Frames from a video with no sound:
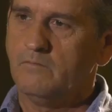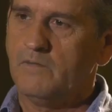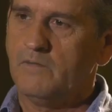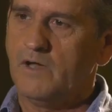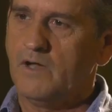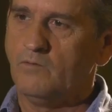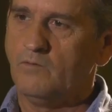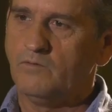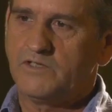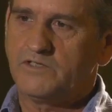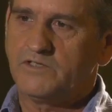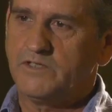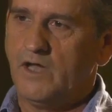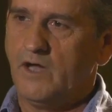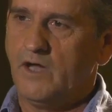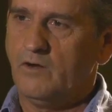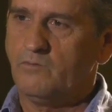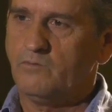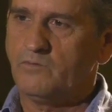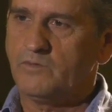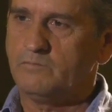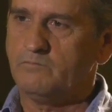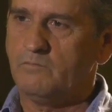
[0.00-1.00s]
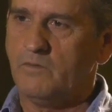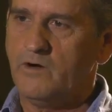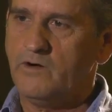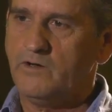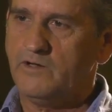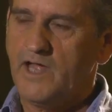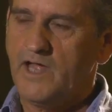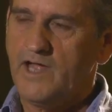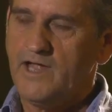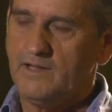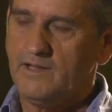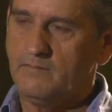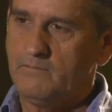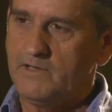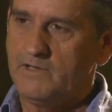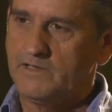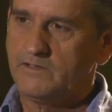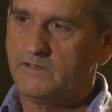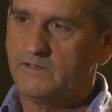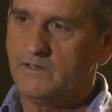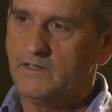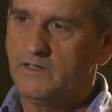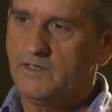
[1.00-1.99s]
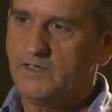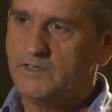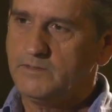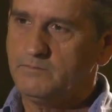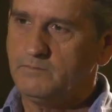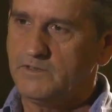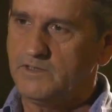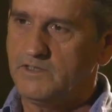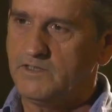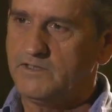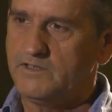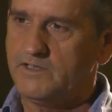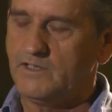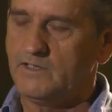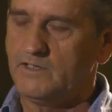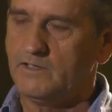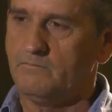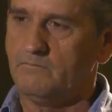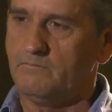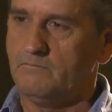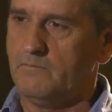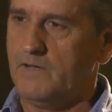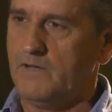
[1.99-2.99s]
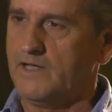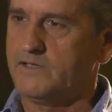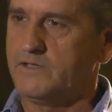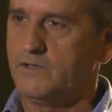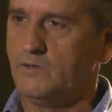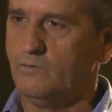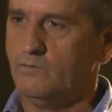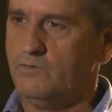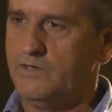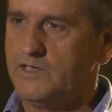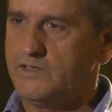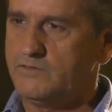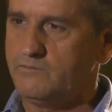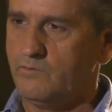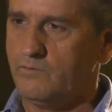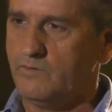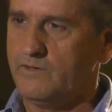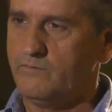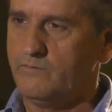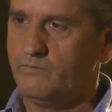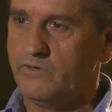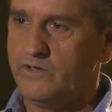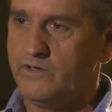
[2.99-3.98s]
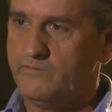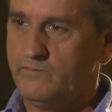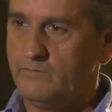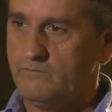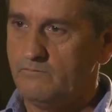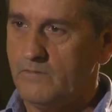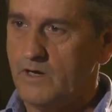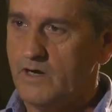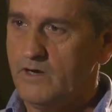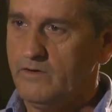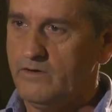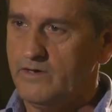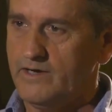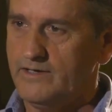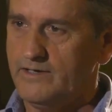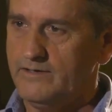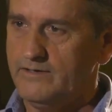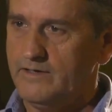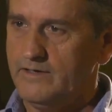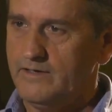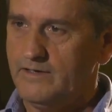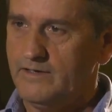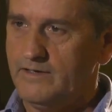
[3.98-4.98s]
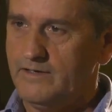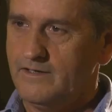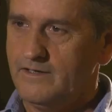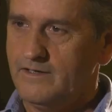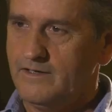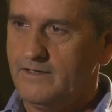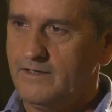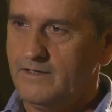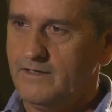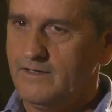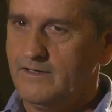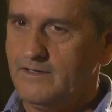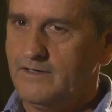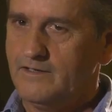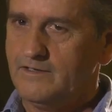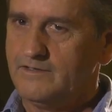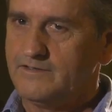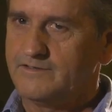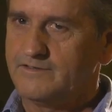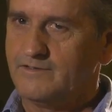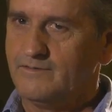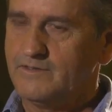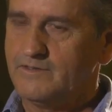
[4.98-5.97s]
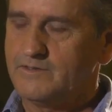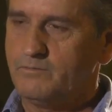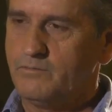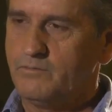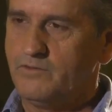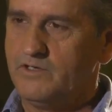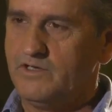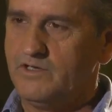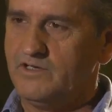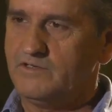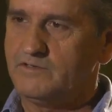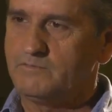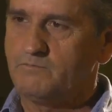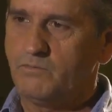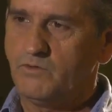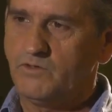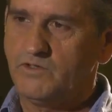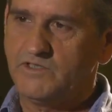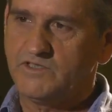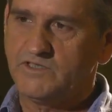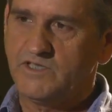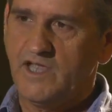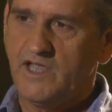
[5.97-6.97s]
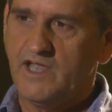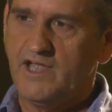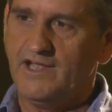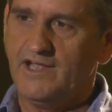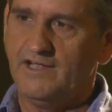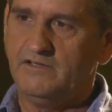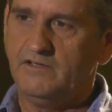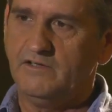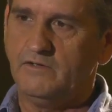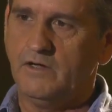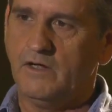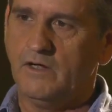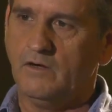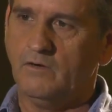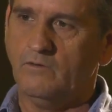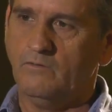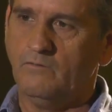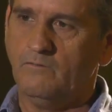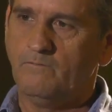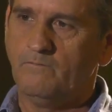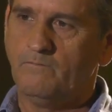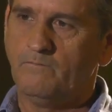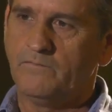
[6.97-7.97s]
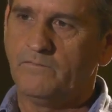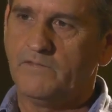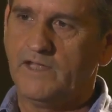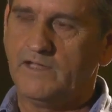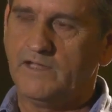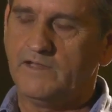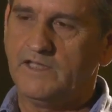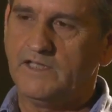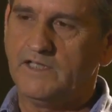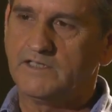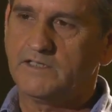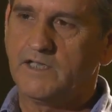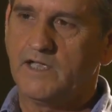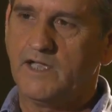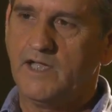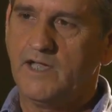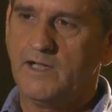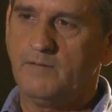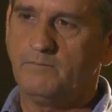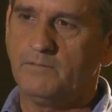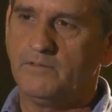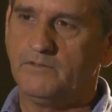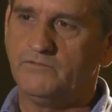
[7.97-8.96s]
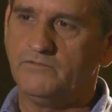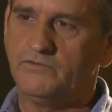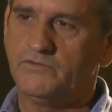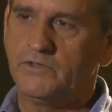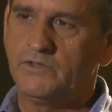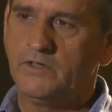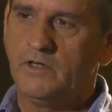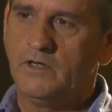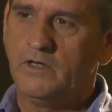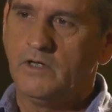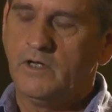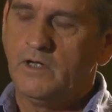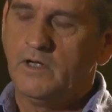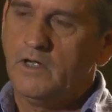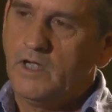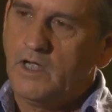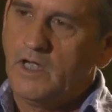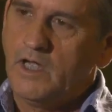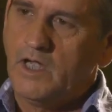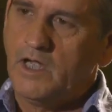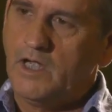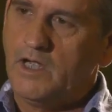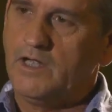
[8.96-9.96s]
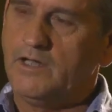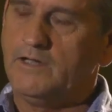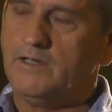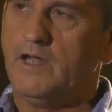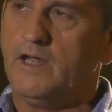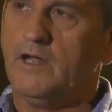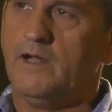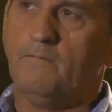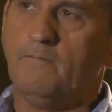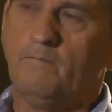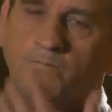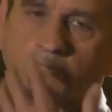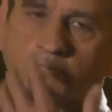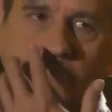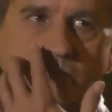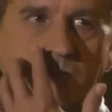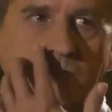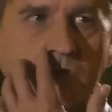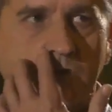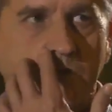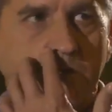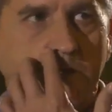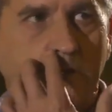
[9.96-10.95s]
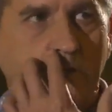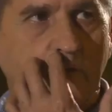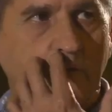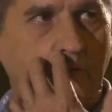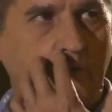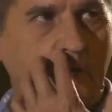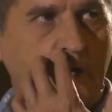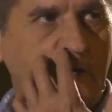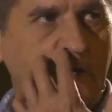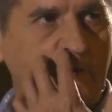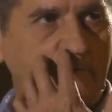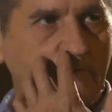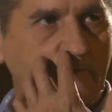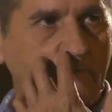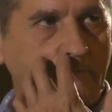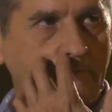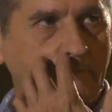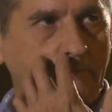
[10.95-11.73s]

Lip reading: My oldest daughter was married, and I hadn't met the husband until about 2 weeks before they were even married. So it's pretty sad, that this happens. And so